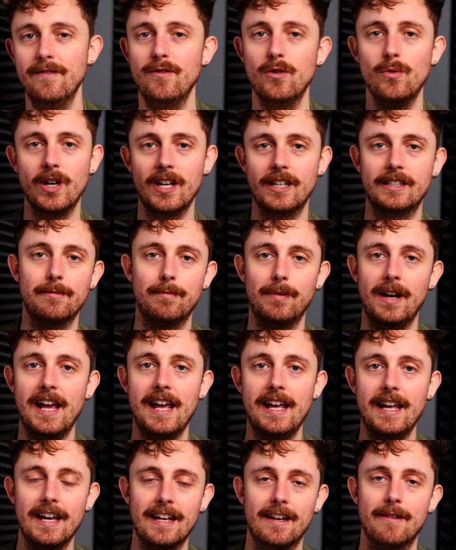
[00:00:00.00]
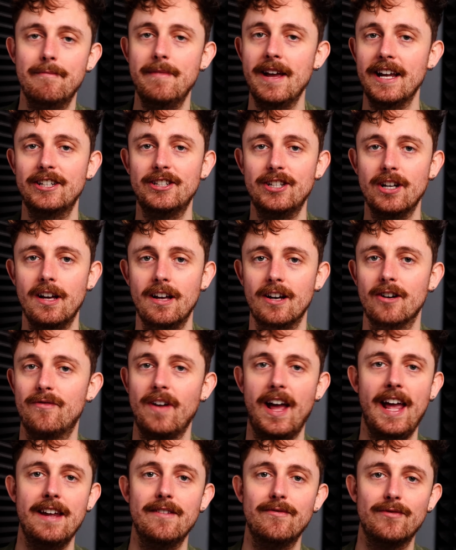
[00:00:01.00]
if I wanted to play in a mixture of
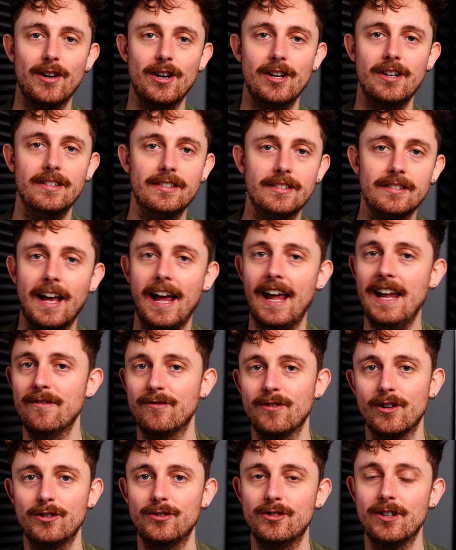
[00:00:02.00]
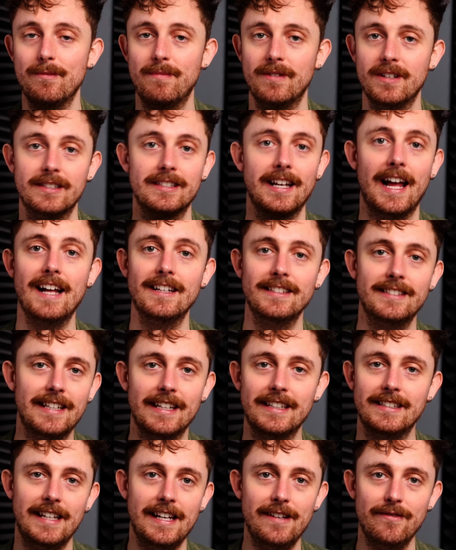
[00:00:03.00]
8th notes, 8th note triplets, and
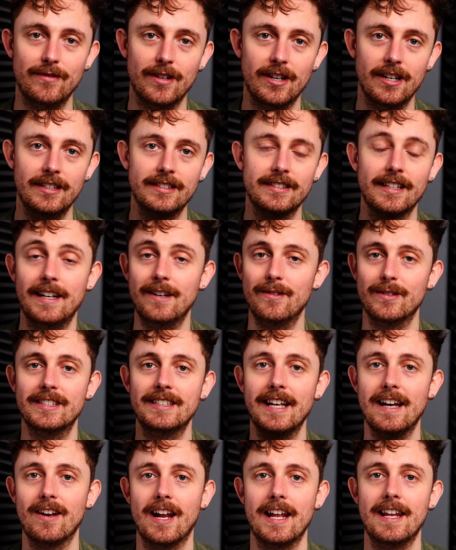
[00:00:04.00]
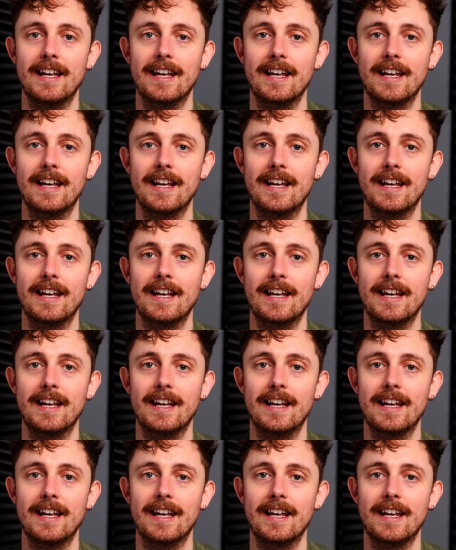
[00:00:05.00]
16th notes, it would sound like